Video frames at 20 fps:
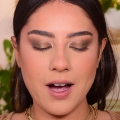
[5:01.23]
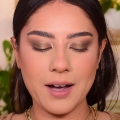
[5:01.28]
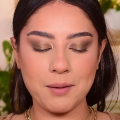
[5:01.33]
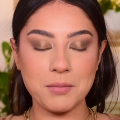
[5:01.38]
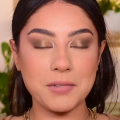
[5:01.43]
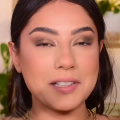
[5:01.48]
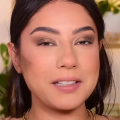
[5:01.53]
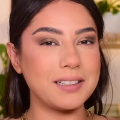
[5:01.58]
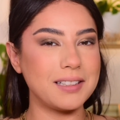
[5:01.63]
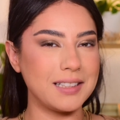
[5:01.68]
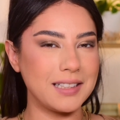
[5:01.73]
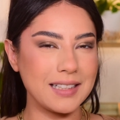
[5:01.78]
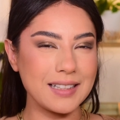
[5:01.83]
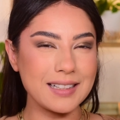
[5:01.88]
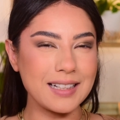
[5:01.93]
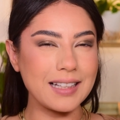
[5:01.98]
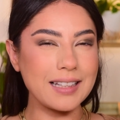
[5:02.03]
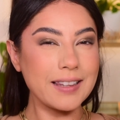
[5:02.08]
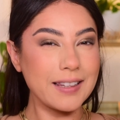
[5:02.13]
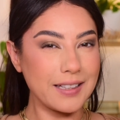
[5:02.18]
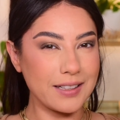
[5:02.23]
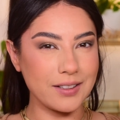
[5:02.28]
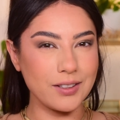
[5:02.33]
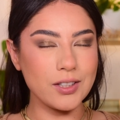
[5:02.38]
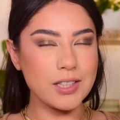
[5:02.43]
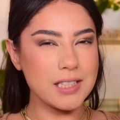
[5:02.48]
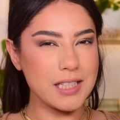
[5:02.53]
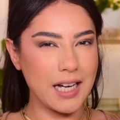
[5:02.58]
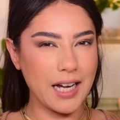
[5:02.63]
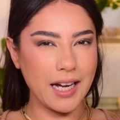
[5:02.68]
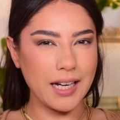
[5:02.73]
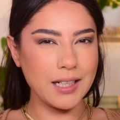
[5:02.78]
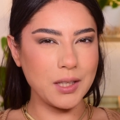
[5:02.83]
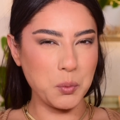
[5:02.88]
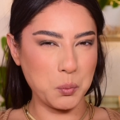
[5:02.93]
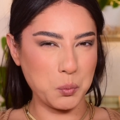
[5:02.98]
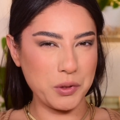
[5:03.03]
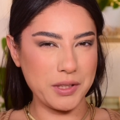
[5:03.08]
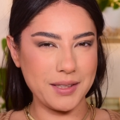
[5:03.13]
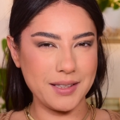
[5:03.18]
I'm gonna need a little tiny
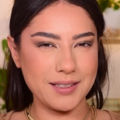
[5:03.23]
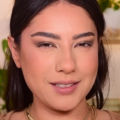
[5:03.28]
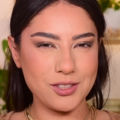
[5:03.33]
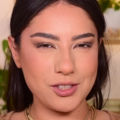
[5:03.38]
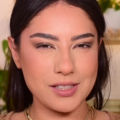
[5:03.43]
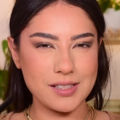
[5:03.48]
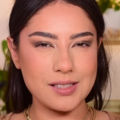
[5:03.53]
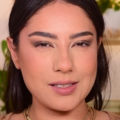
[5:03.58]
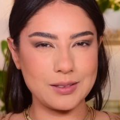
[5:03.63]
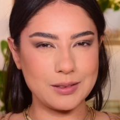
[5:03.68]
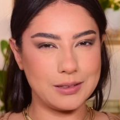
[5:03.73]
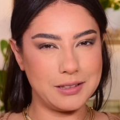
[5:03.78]
wing, just a little